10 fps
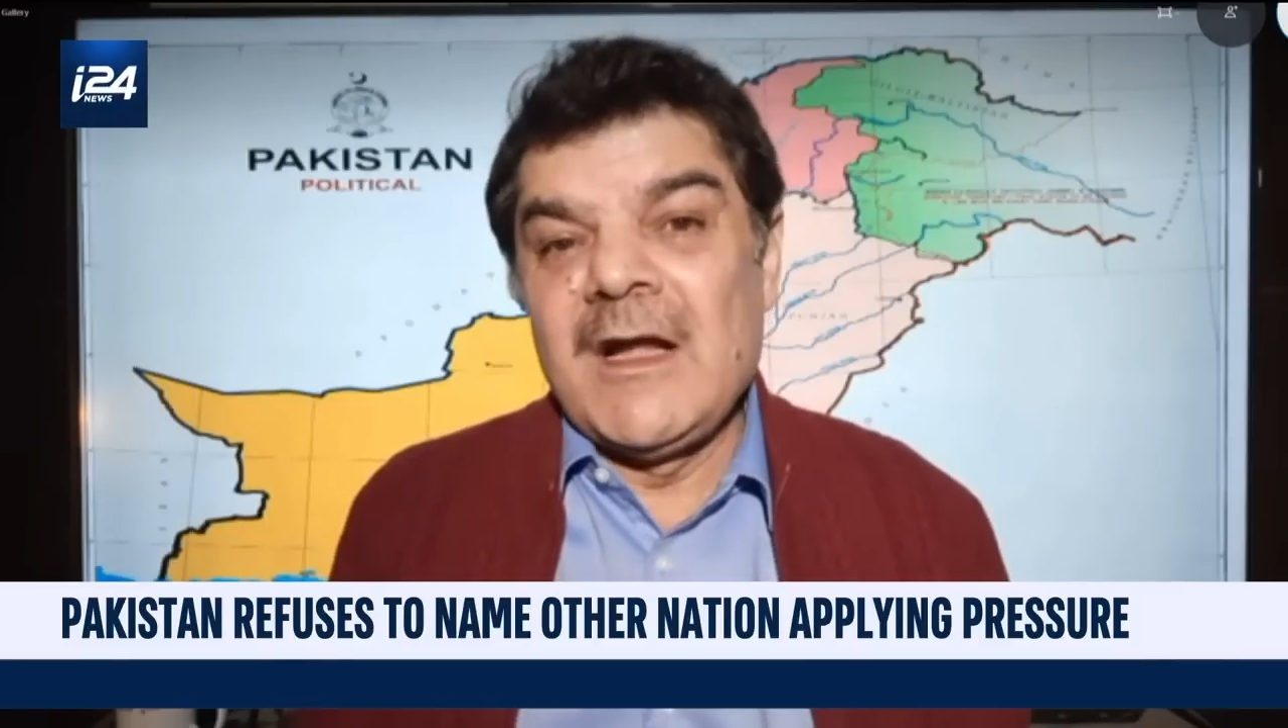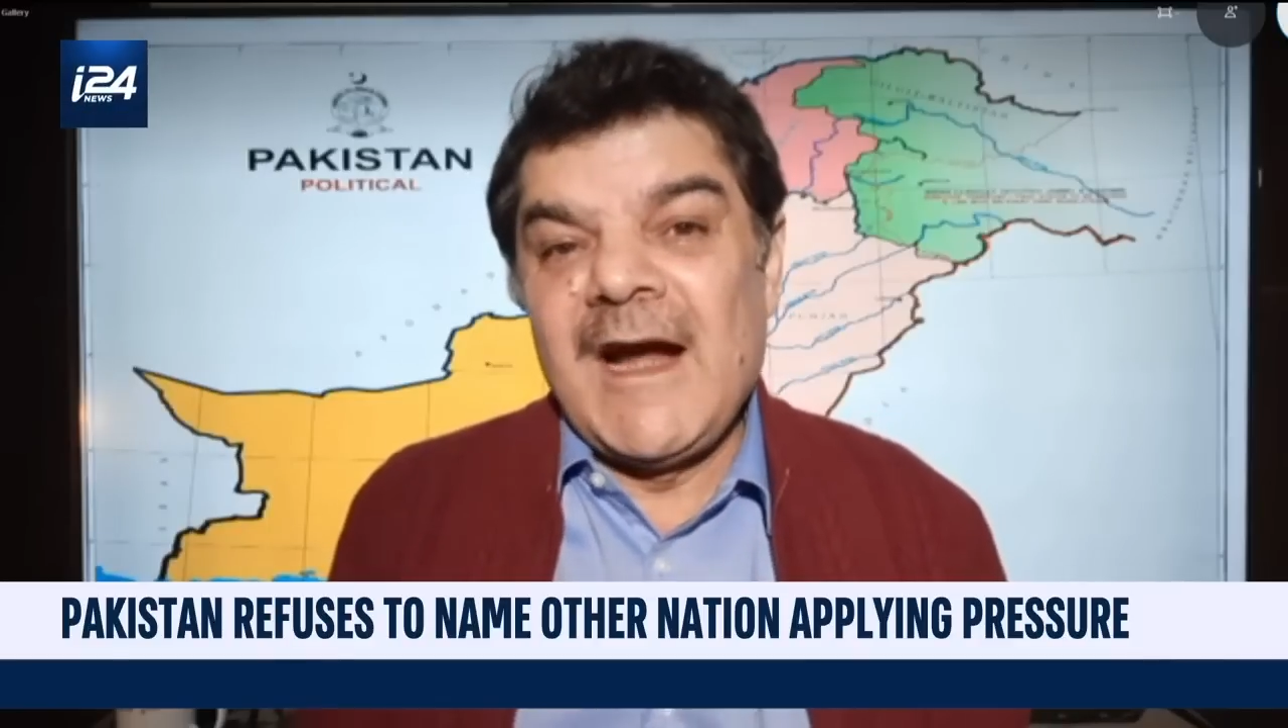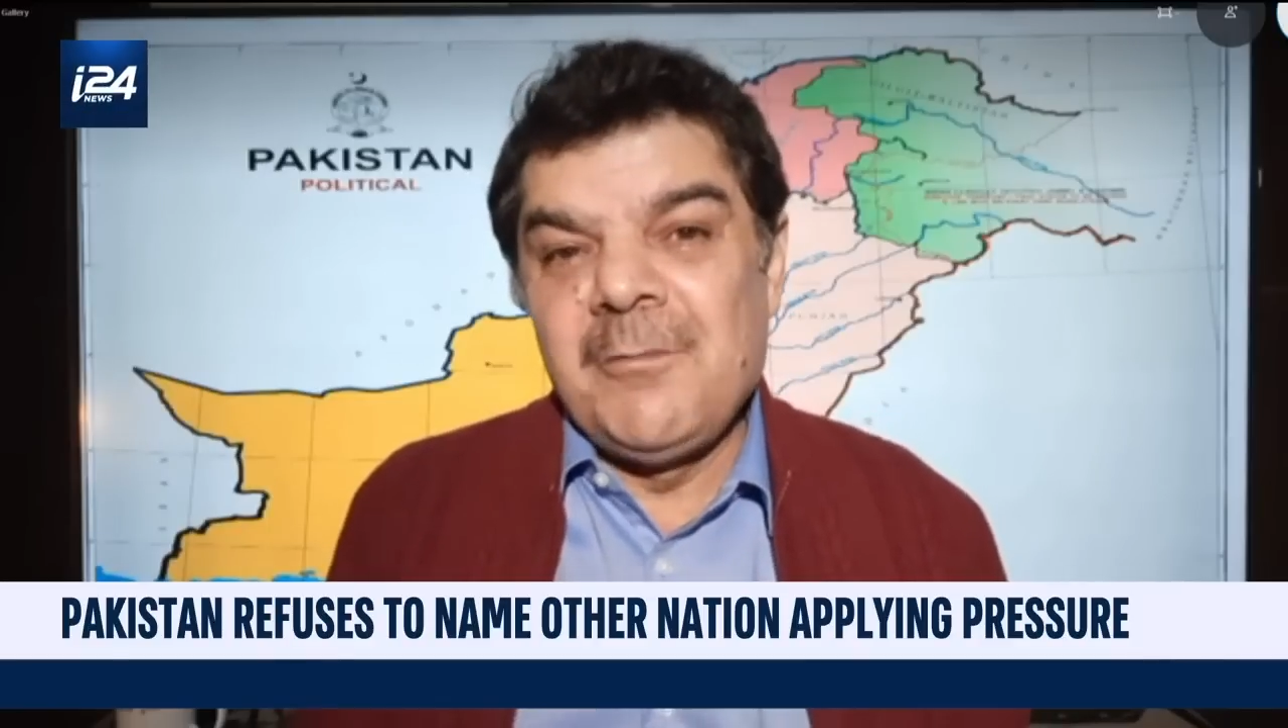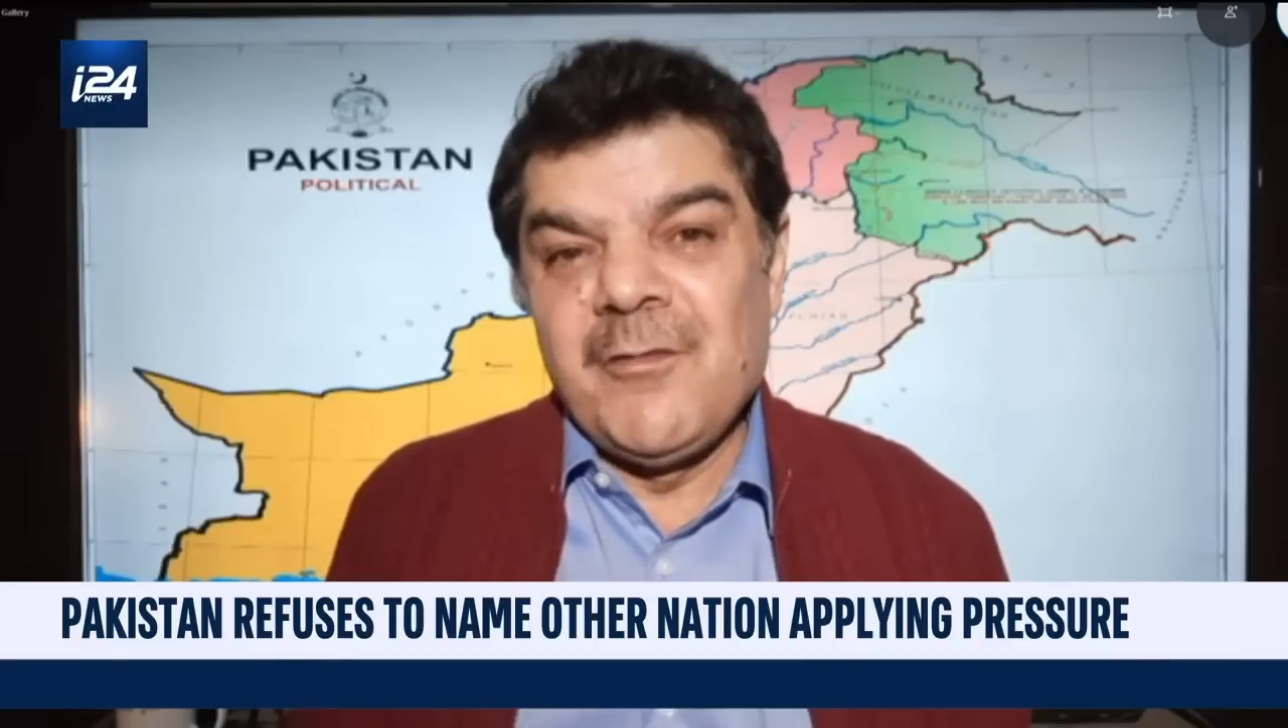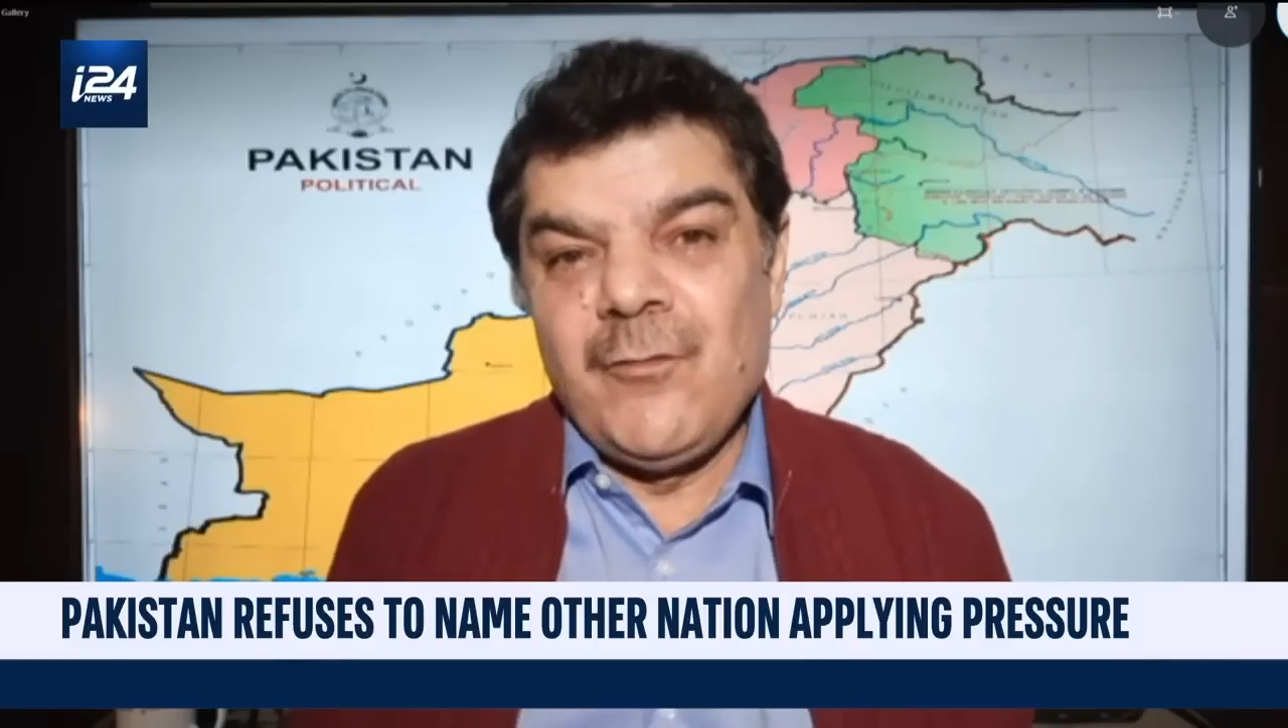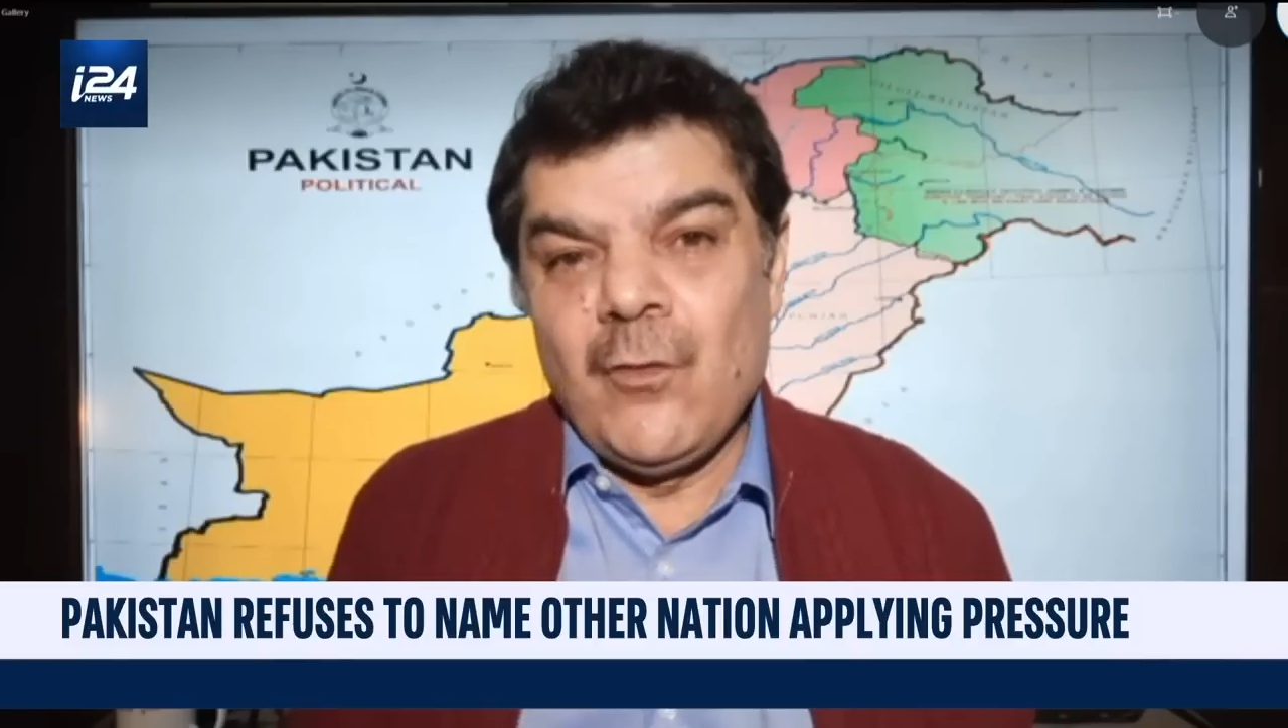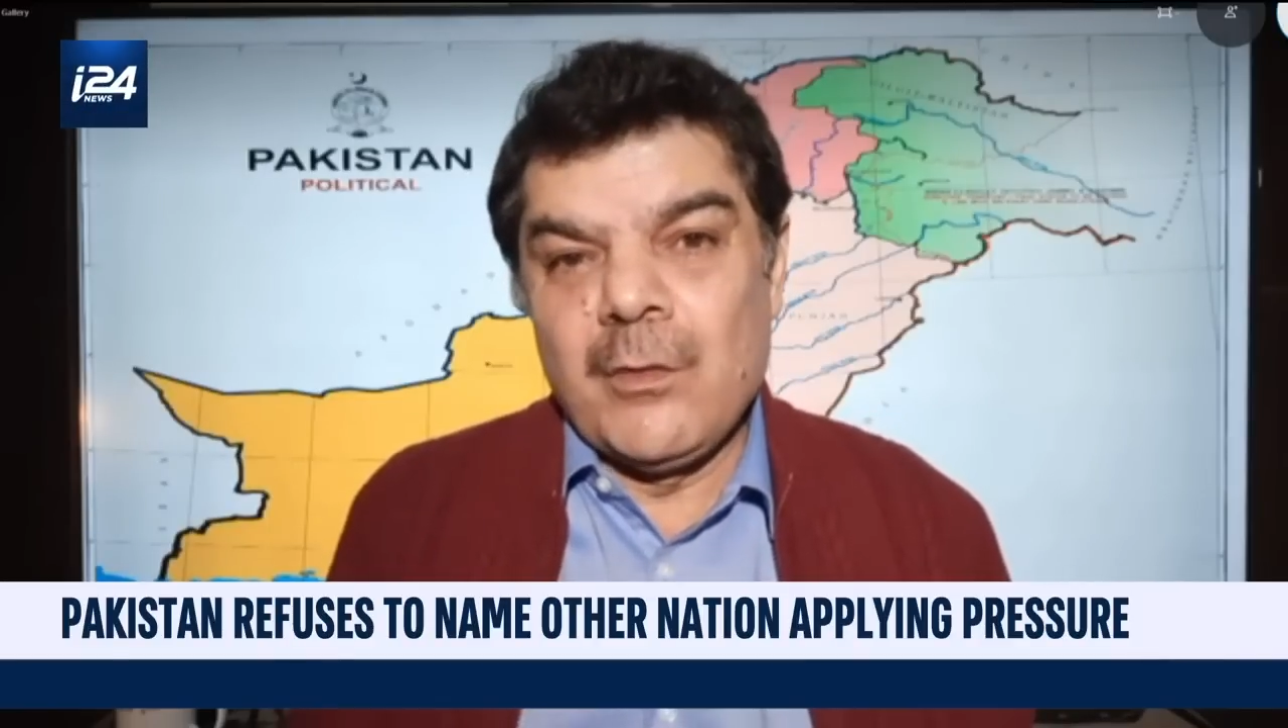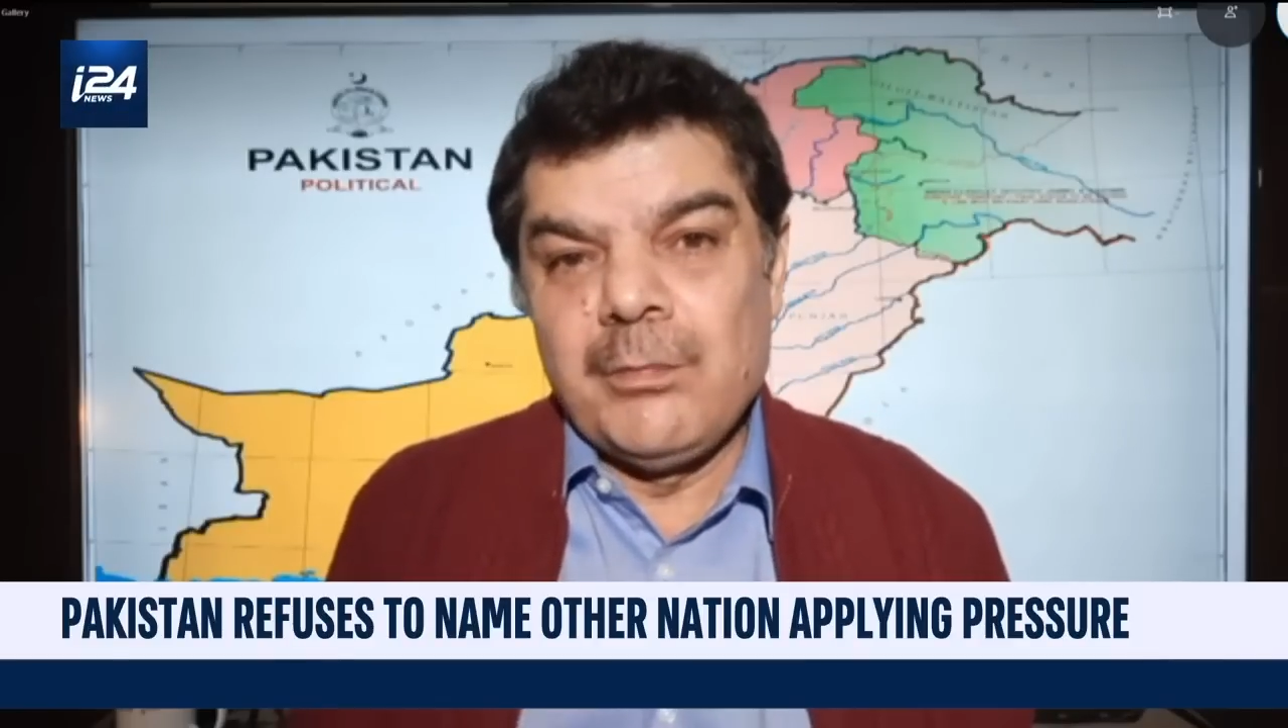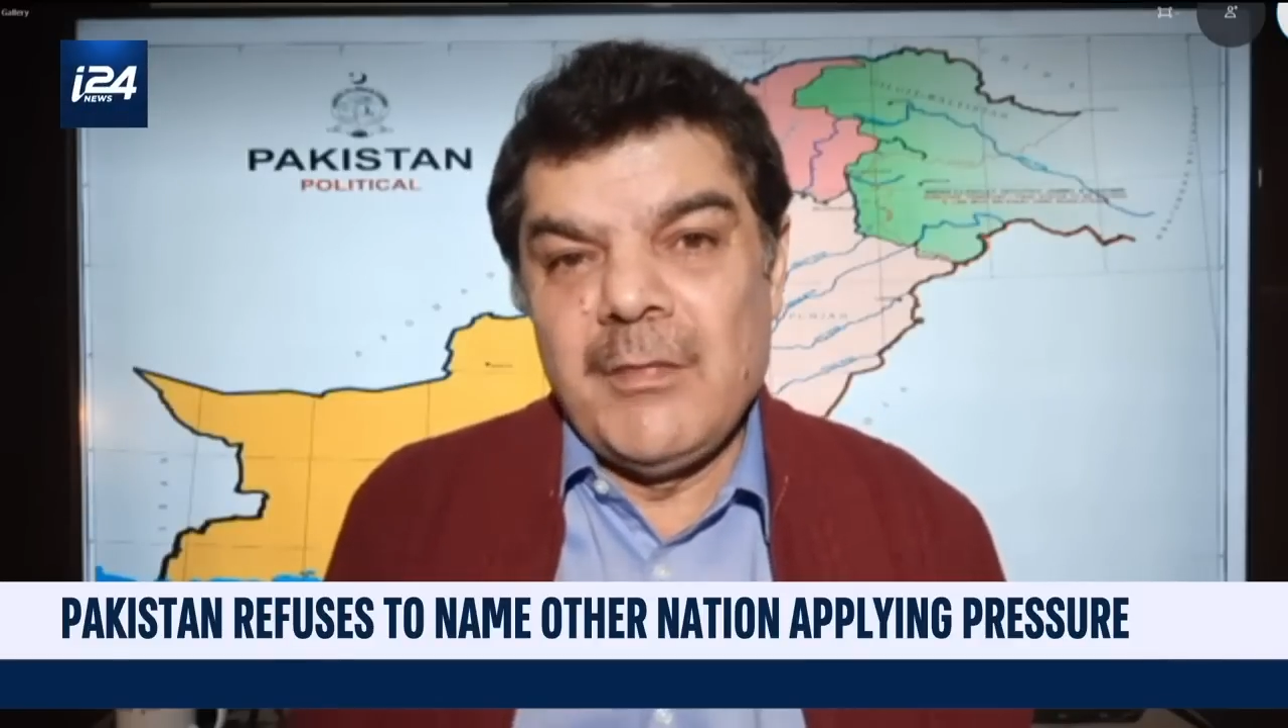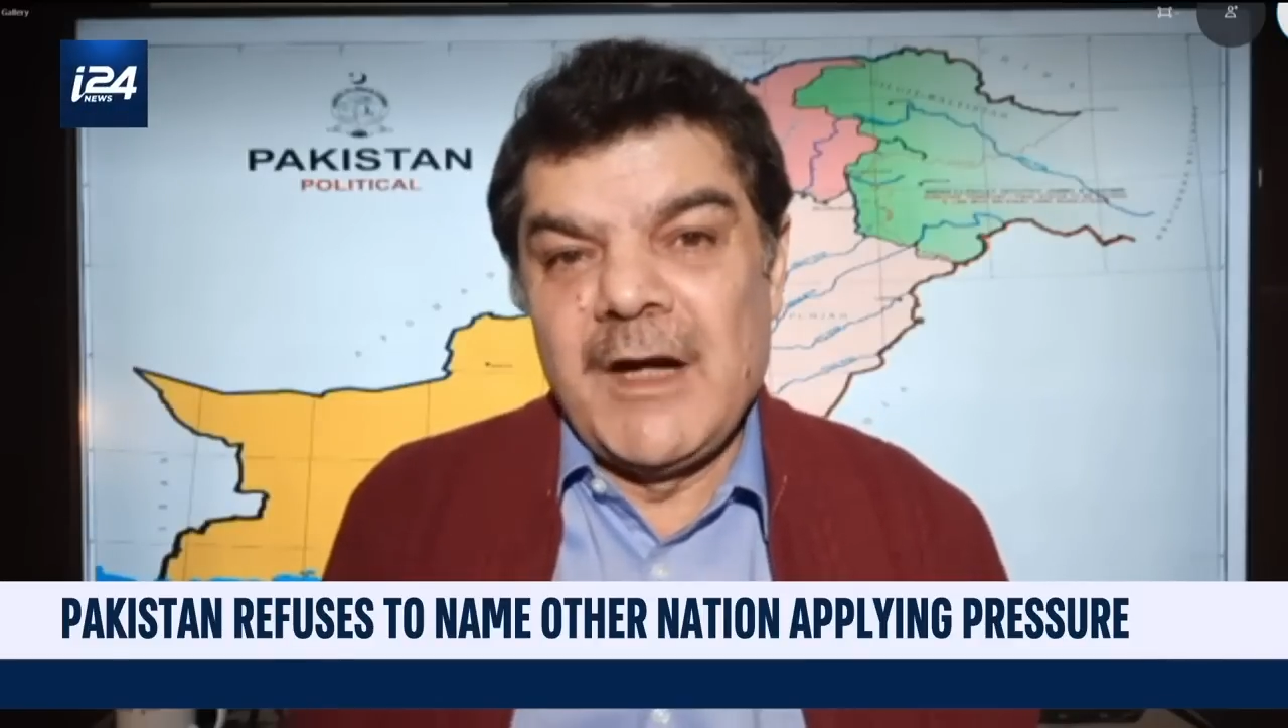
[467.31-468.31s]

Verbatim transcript: the night before.